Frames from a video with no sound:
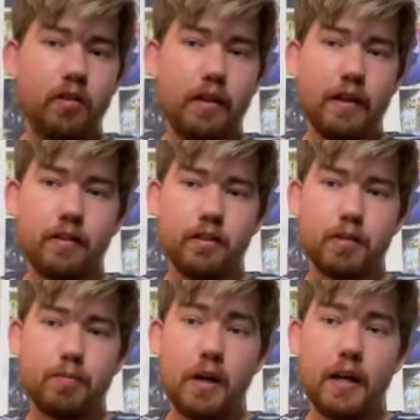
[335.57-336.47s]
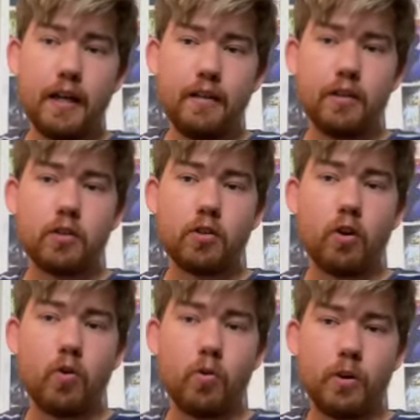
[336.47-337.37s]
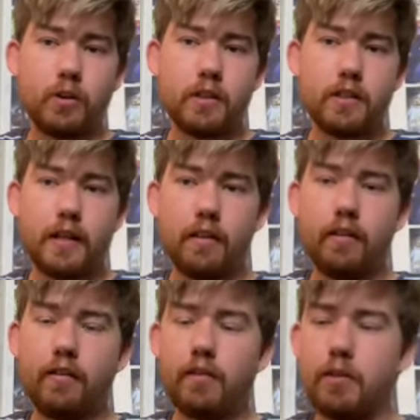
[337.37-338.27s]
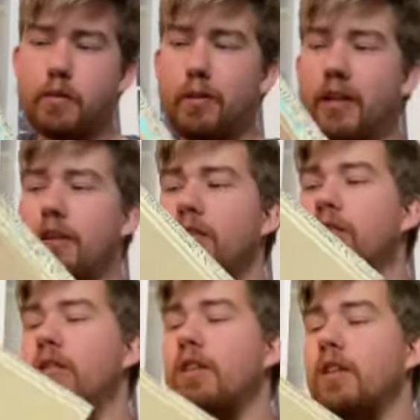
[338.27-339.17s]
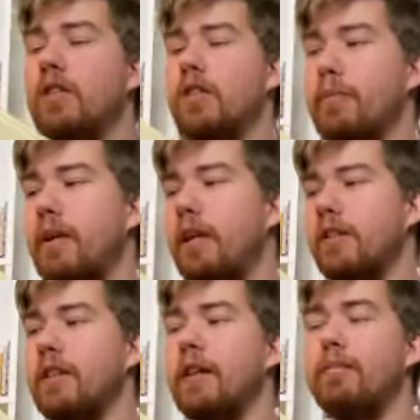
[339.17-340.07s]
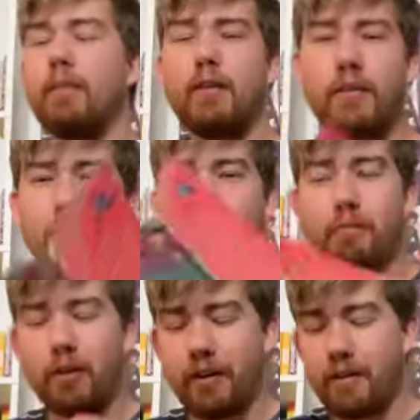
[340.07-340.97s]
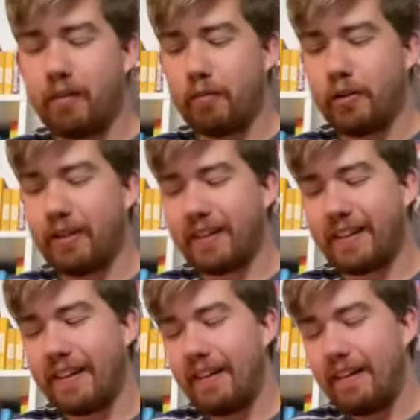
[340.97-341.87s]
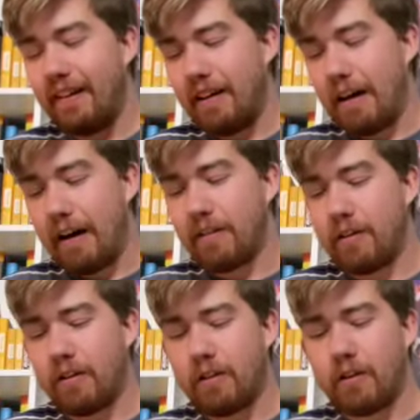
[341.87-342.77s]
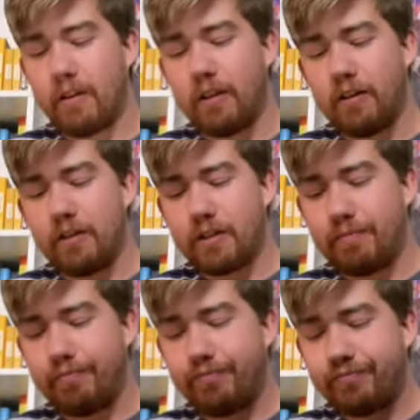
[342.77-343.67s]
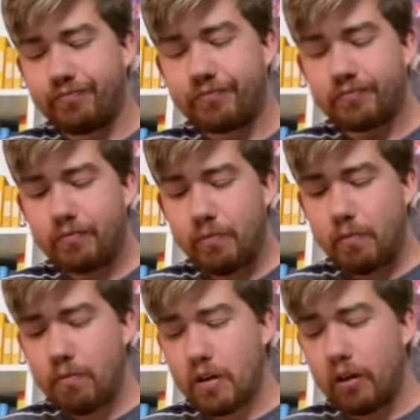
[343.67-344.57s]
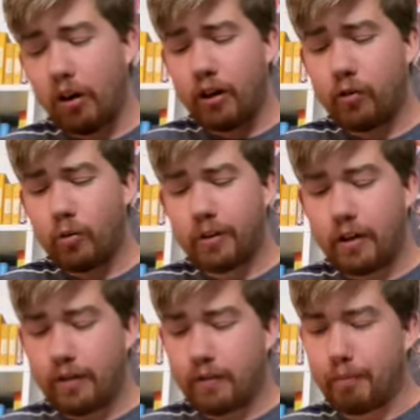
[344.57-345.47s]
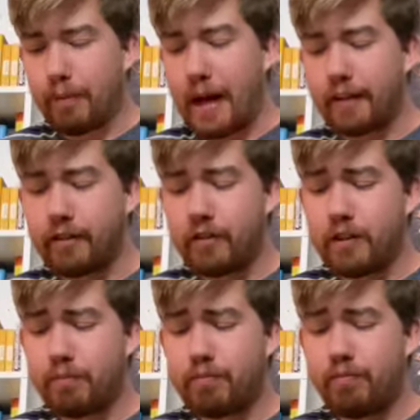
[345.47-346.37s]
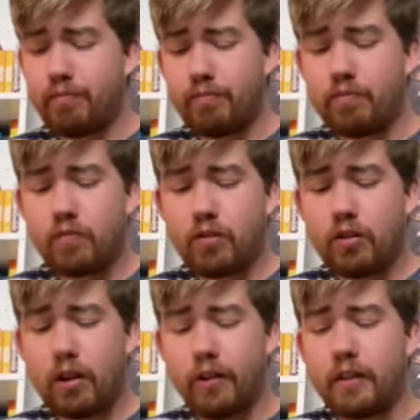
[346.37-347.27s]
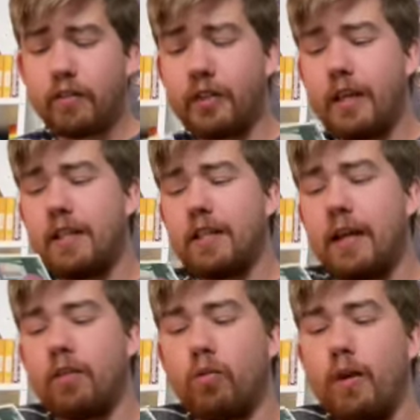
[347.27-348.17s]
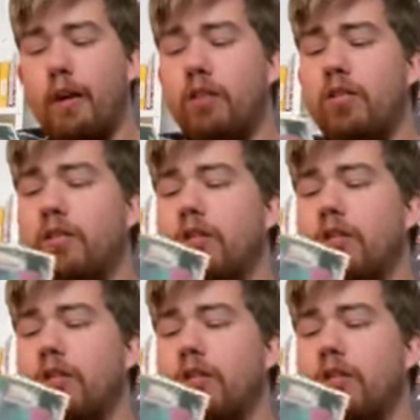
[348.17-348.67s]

And the spine is gorgeous. I love the spine. The spine is like my favorite part of the book. And then there is artwork on the back of the hardcover case as well.